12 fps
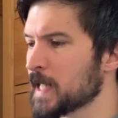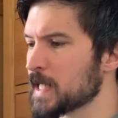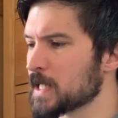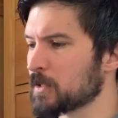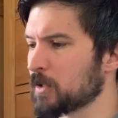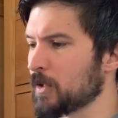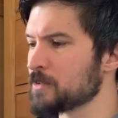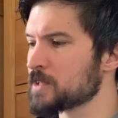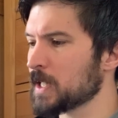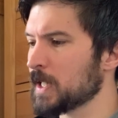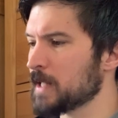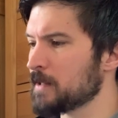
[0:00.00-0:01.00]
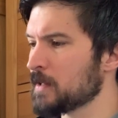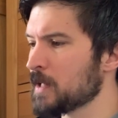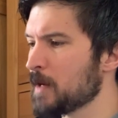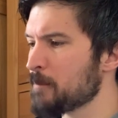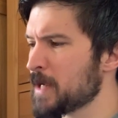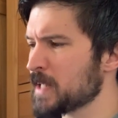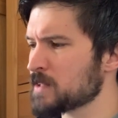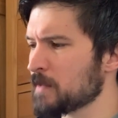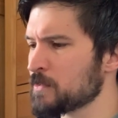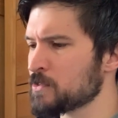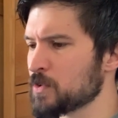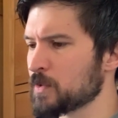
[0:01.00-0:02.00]
He closed the lid, picked up
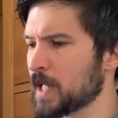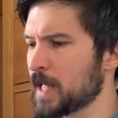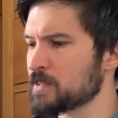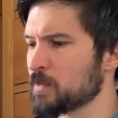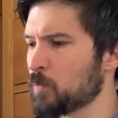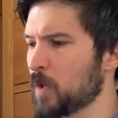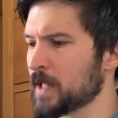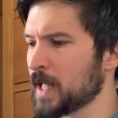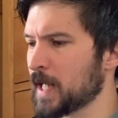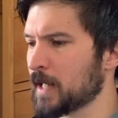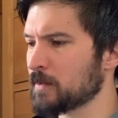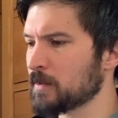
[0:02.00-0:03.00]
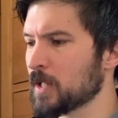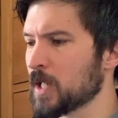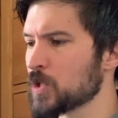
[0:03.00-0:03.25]
the suitcase in one hand,